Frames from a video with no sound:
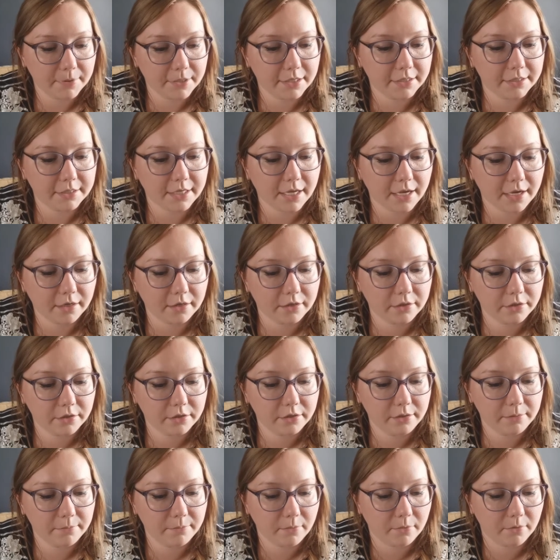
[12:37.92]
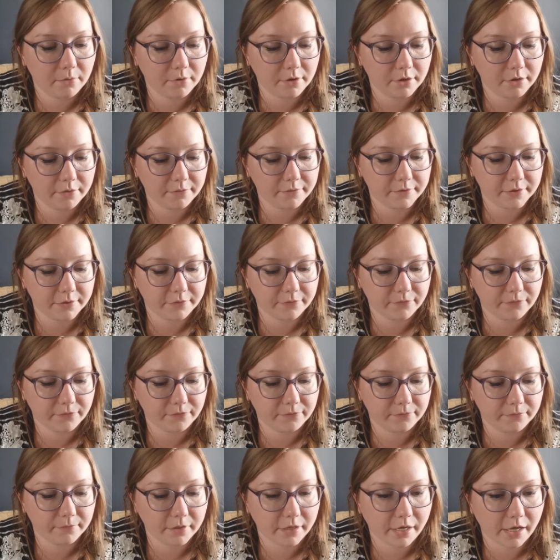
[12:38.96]
but it's actually more of a
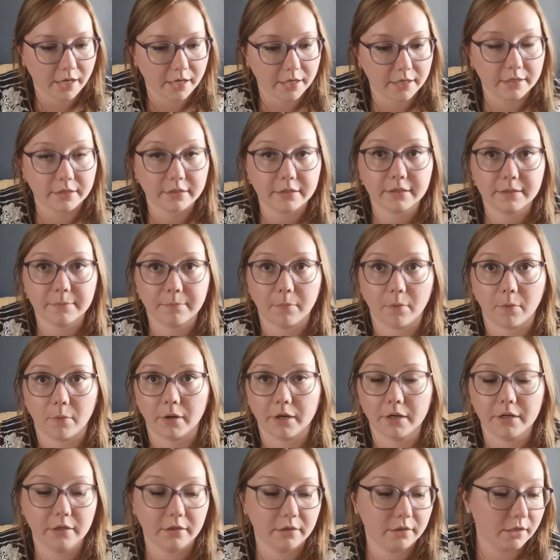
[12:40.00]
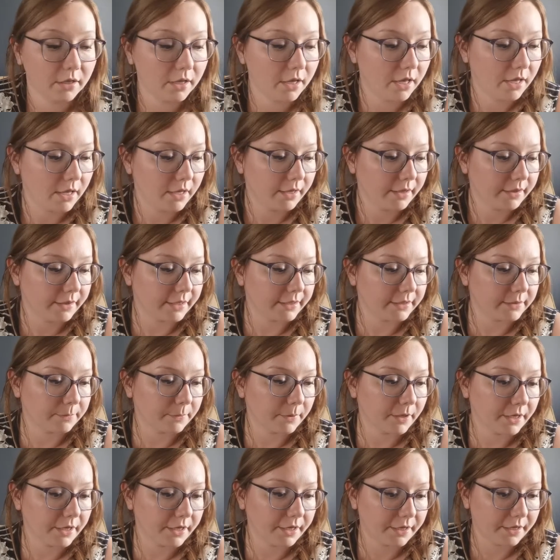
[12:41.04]
sport. That's
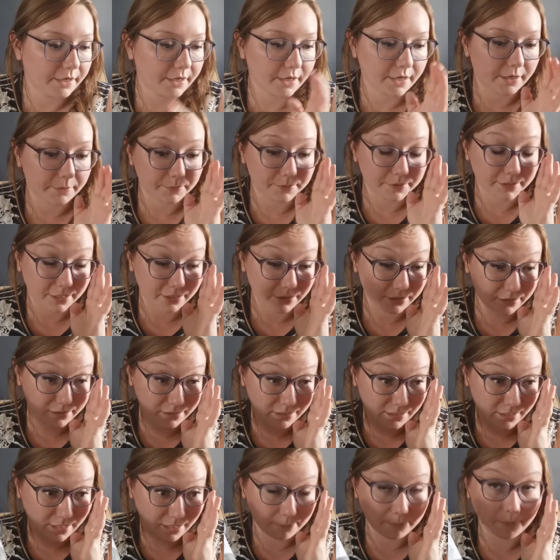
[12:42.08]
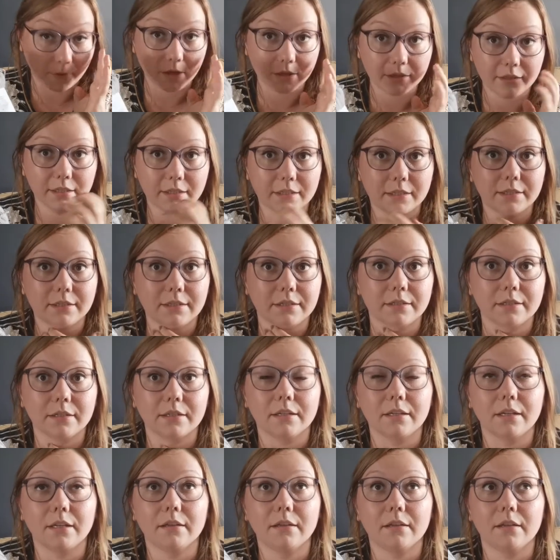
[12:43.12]
why I bought this to
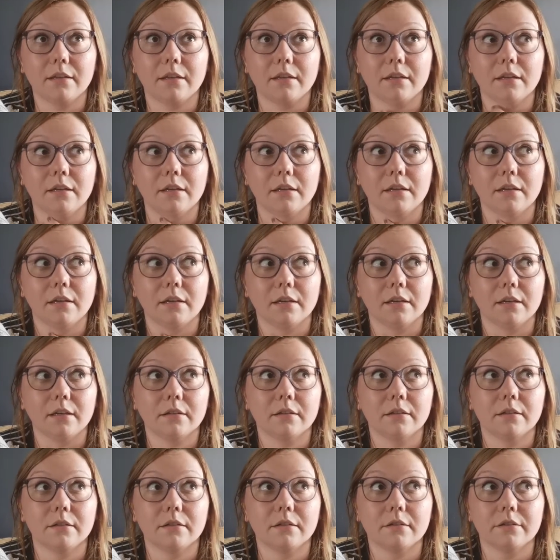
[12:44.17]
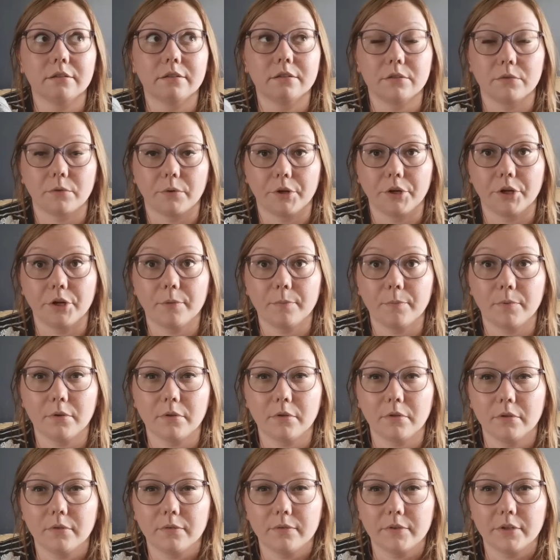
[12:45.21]
knit the Sawyer
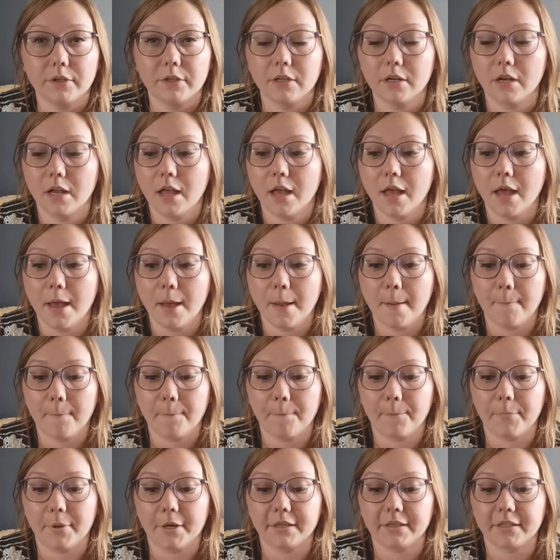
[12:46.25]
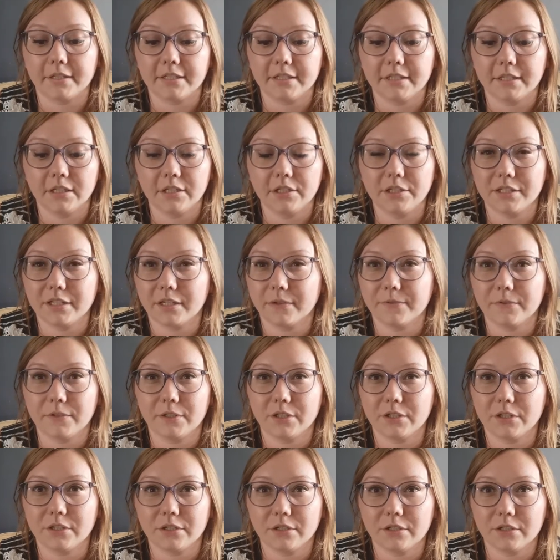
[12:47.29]
pullover, but the stitch
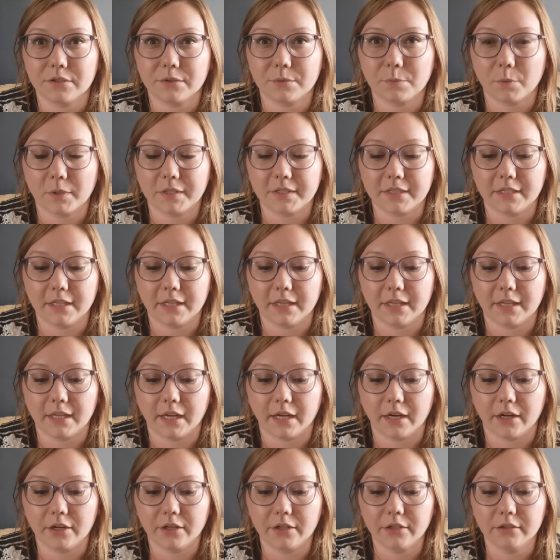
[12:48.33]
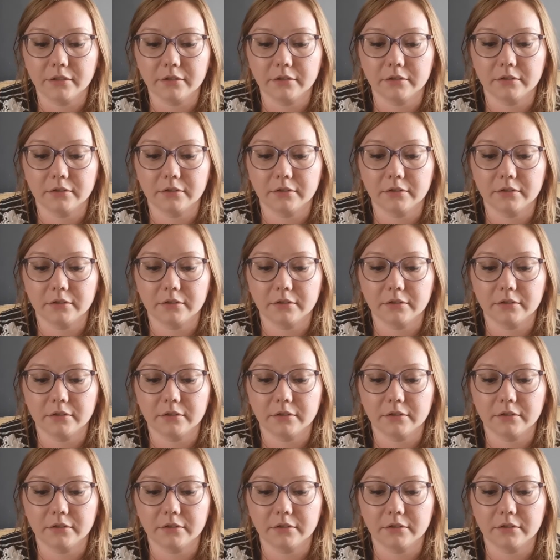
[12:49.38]
definition just wasn't there,